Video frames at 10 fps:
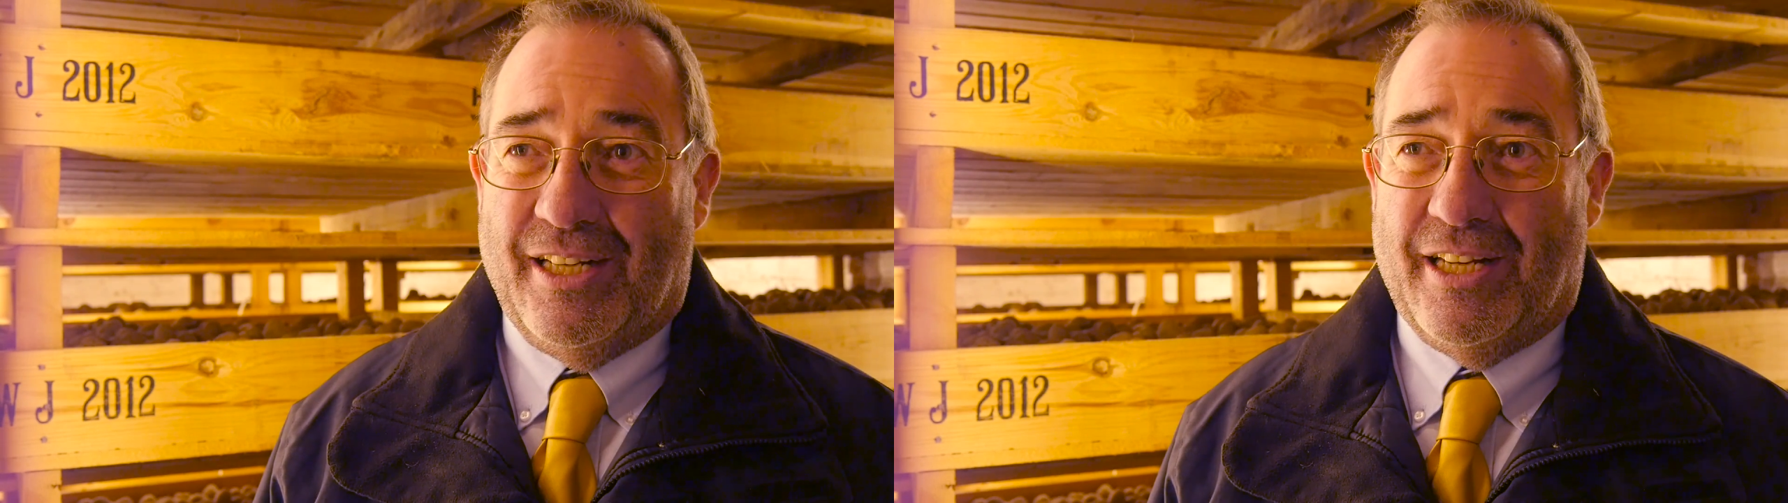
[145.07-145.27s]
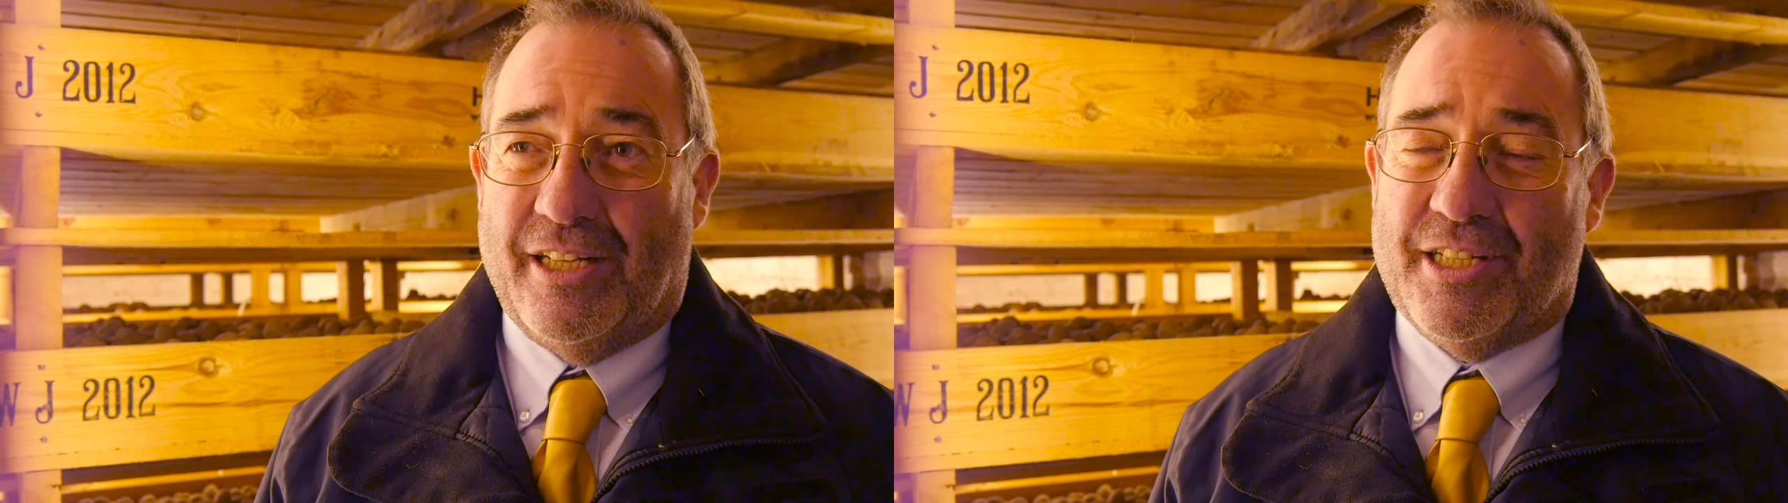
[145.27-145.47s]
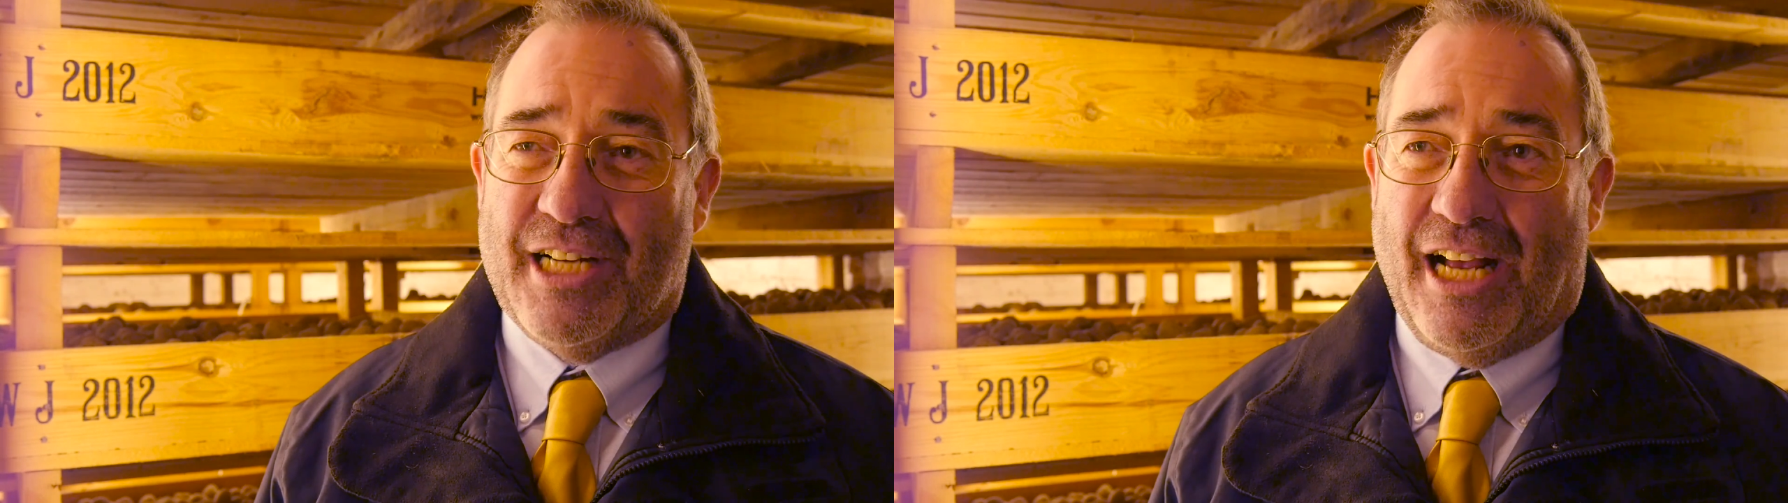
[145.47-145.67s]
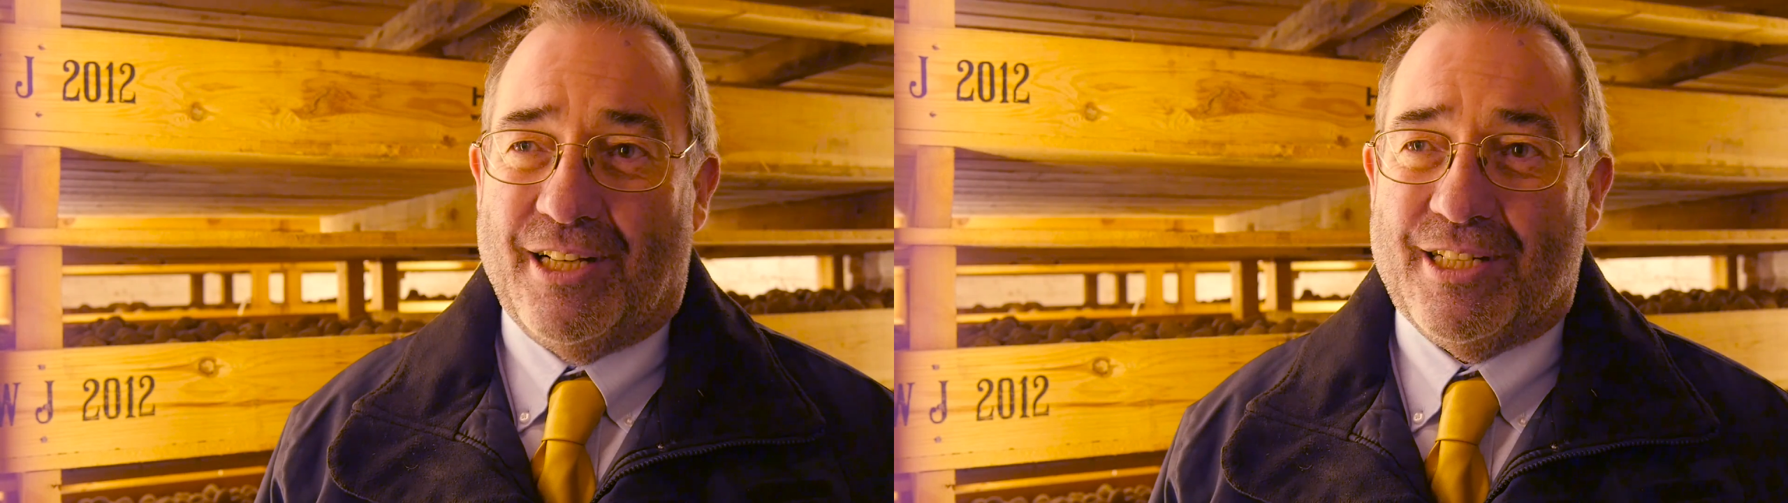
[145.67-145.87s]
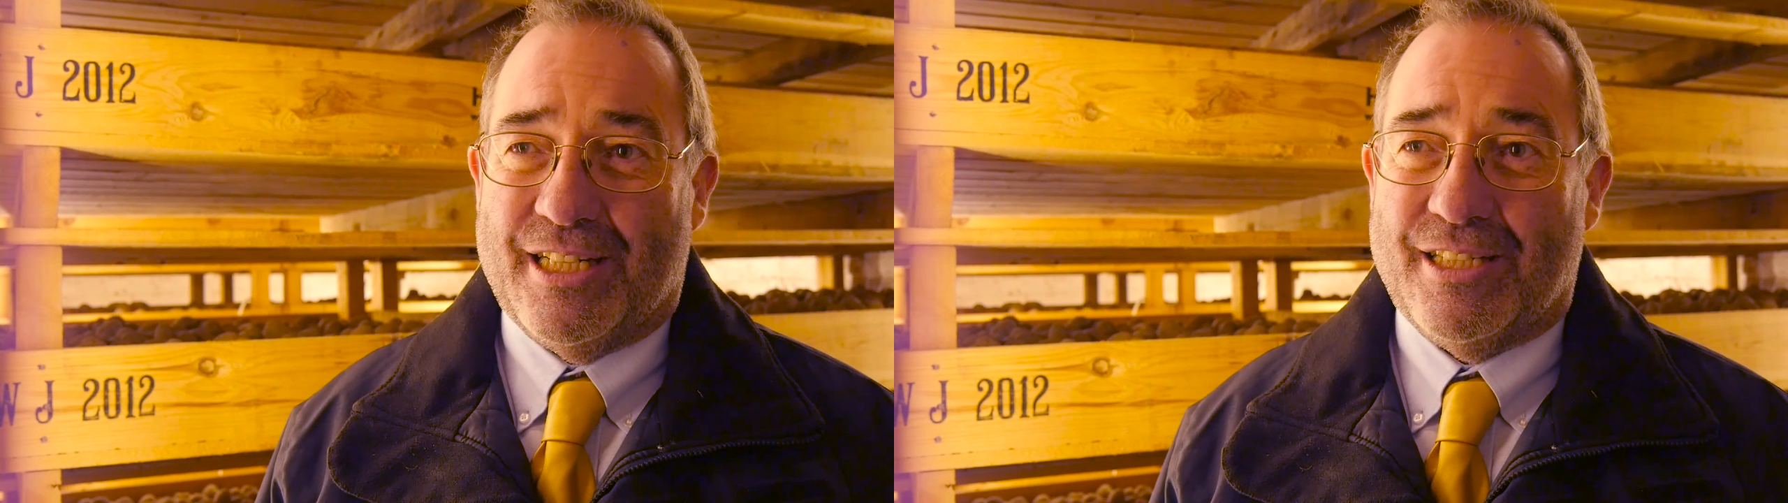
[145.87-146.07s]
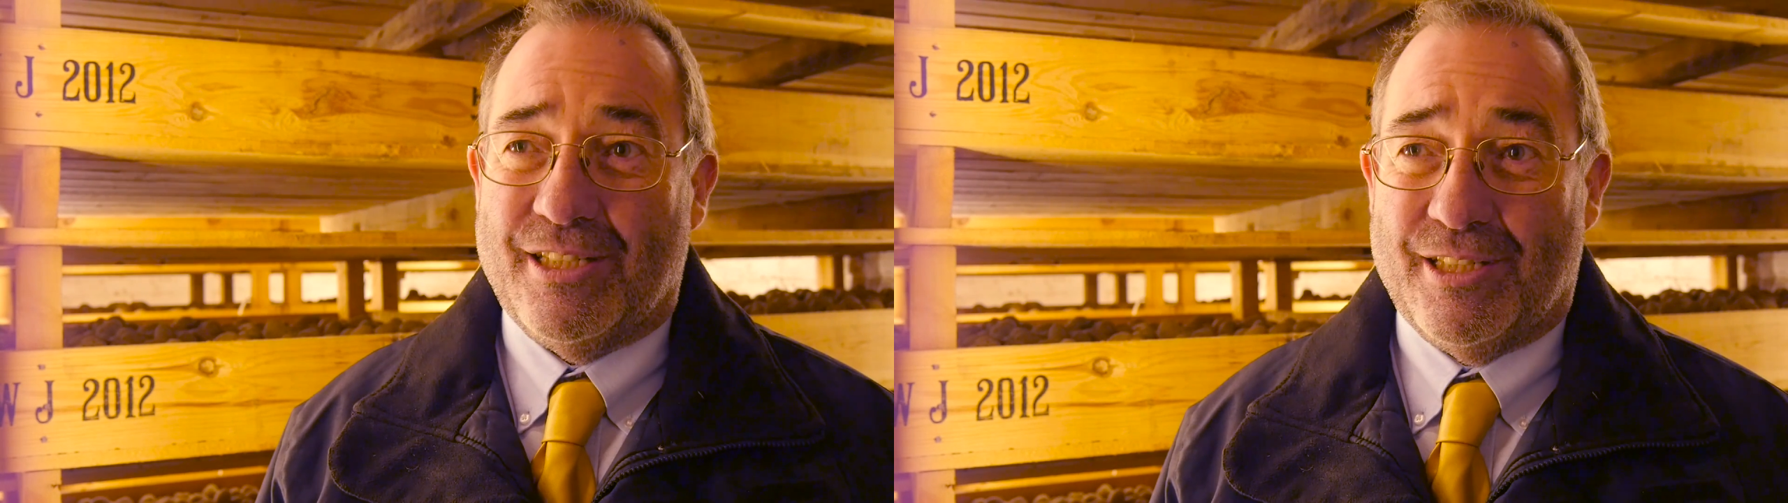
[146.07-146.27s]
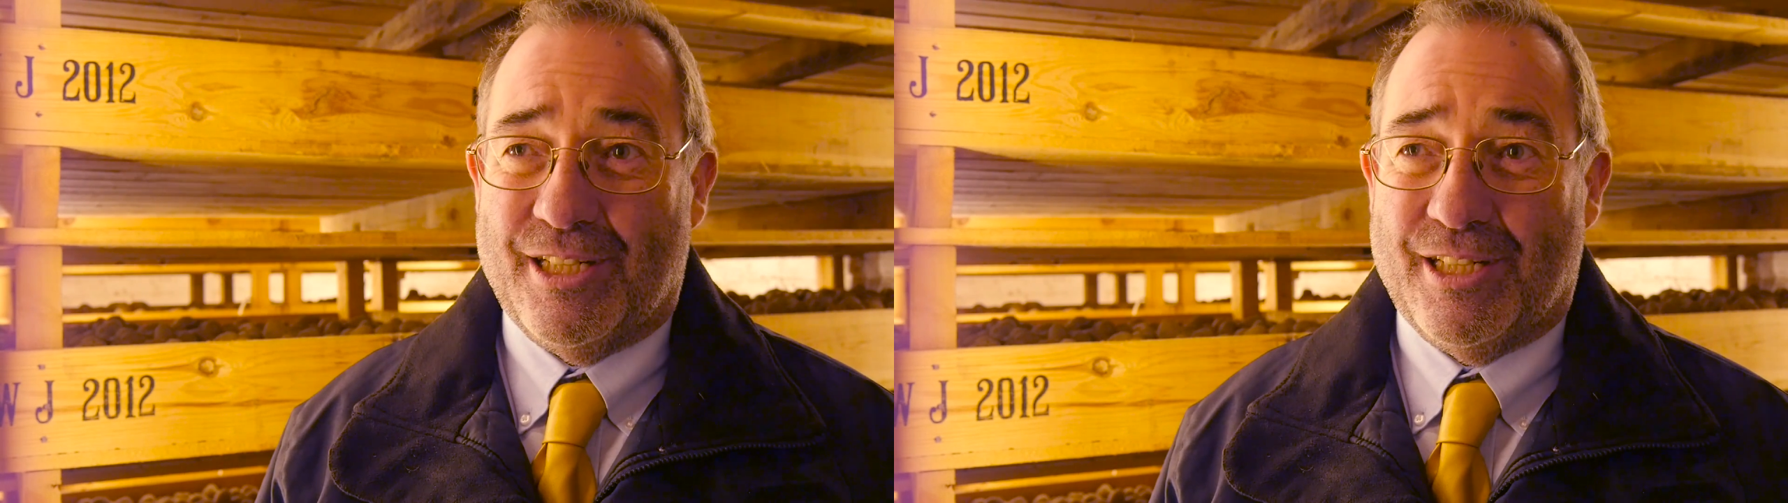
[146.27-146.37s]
The other challenge is